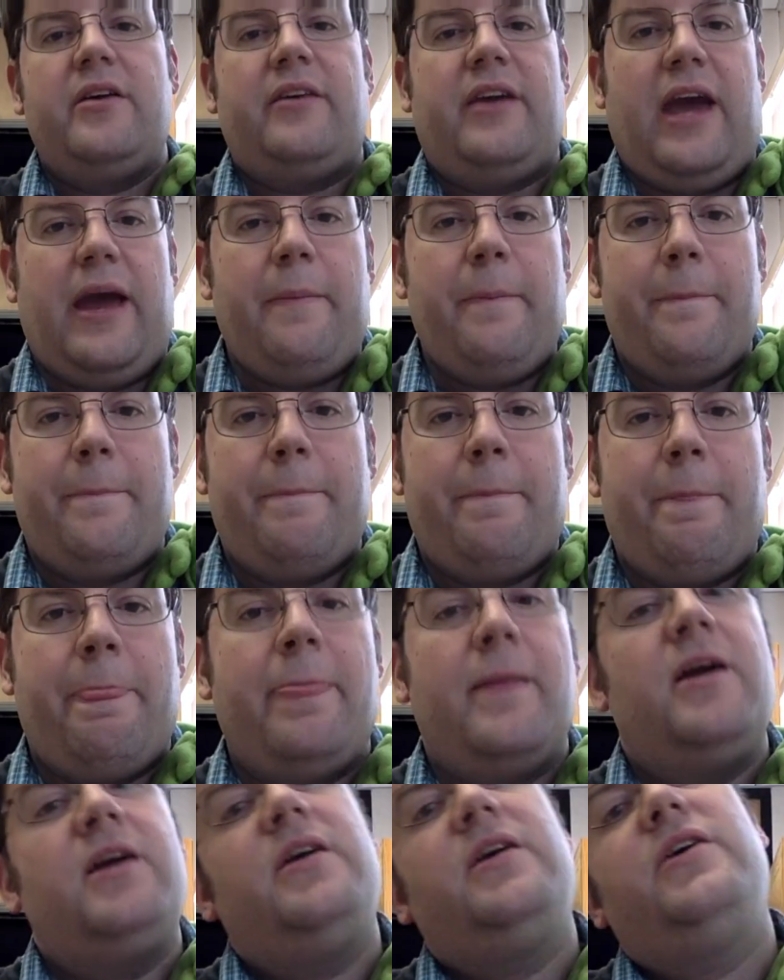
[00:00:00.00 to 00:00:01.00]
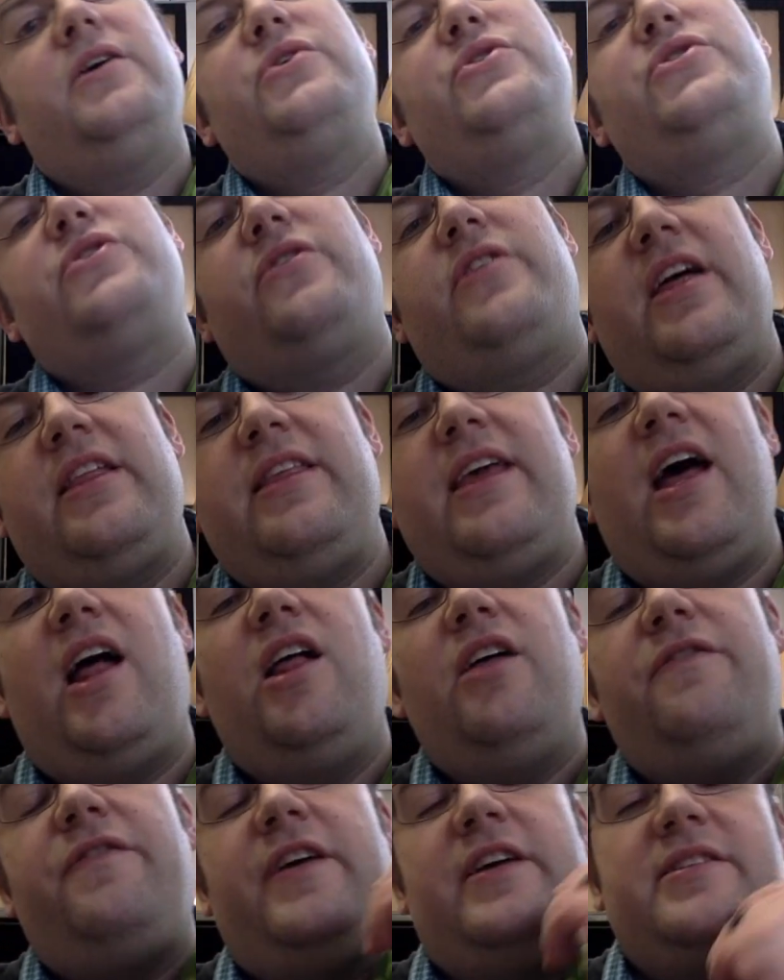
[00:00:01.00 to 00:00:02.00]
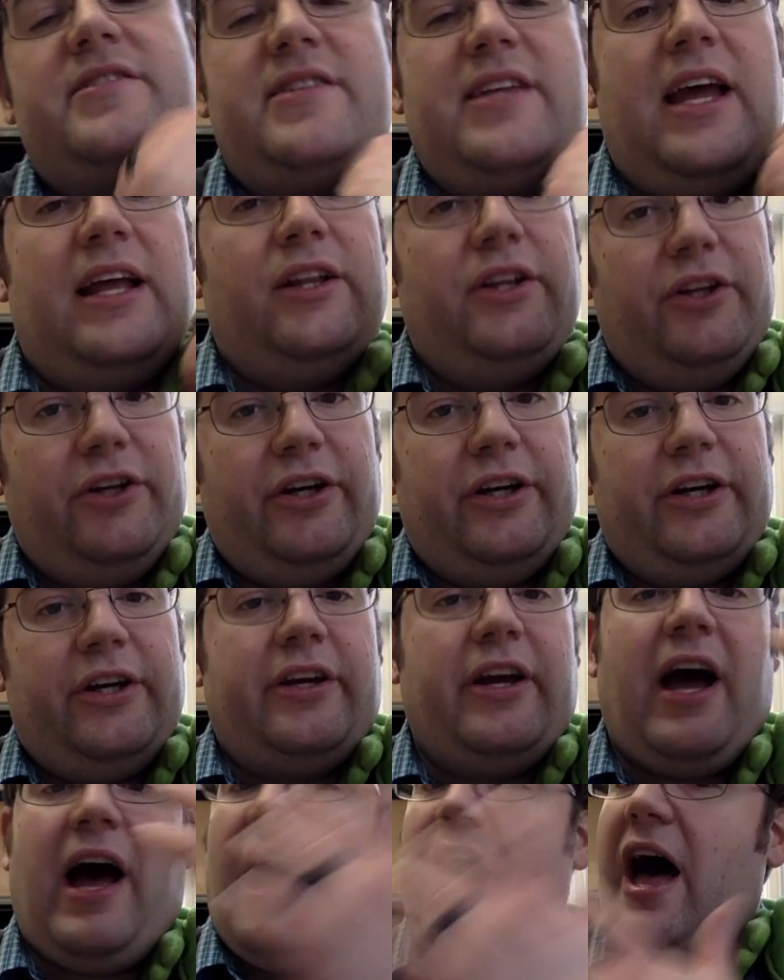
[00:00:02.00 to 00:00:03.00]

Okay? So then the elephant said, Look,